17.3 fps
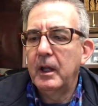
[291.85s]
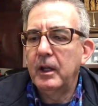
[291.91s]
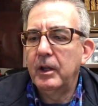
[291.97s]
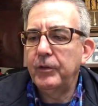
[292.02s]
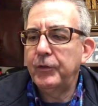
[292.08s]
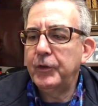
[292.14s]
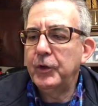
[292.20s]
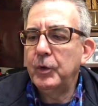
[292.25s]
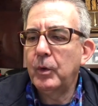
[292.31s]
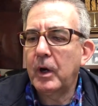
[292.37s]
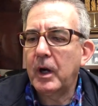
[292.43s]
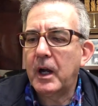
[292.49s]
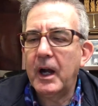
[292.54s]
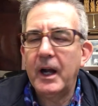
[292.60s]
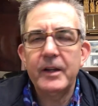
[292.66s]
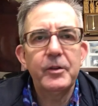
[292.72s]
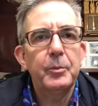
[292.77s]
if you are
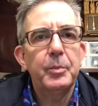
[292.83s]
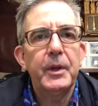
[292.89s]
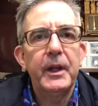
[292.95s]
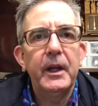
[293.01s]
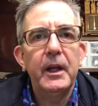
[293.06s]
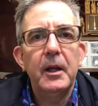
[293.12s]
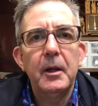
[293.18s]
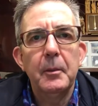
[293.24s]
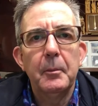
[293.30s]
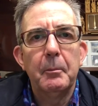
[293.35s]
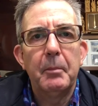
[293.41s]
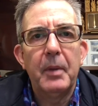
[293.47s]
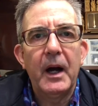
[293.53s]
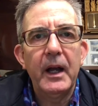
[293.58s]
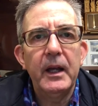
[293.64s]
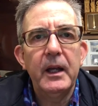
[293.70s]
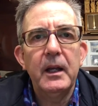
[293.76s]
contemplating
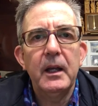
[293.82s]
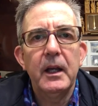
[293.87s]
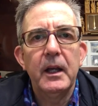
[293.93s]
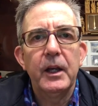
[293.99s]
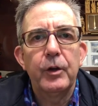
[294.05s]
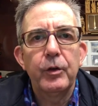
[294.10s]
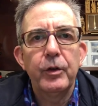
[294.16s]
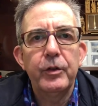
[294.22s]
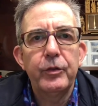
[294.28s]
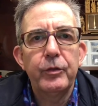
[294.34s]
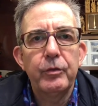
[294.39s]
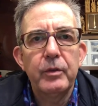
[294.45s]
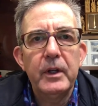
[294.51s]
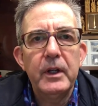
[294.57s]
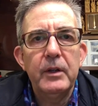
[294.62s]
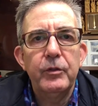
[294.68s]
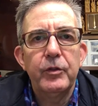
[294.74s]
buying a Chris
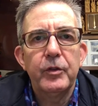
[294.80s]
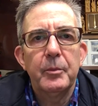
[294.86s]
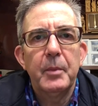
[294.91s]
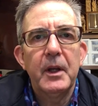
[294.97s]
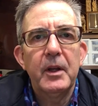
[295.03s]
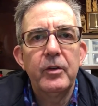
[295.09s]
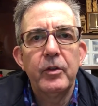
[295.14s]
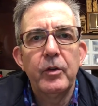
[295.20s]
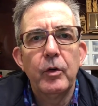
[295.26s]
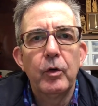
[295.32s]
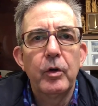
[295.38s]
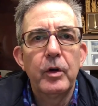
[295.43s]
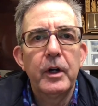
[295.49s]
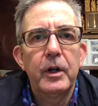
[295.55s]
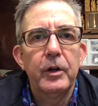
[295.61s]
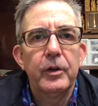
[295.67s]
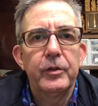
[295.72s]
Reeve Sebenza
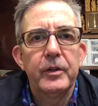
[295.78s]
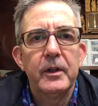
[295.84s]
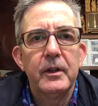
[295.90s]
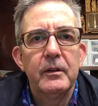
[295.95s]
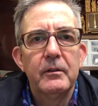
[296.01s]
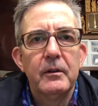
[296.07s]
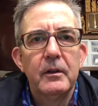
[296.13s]
or Inkosi.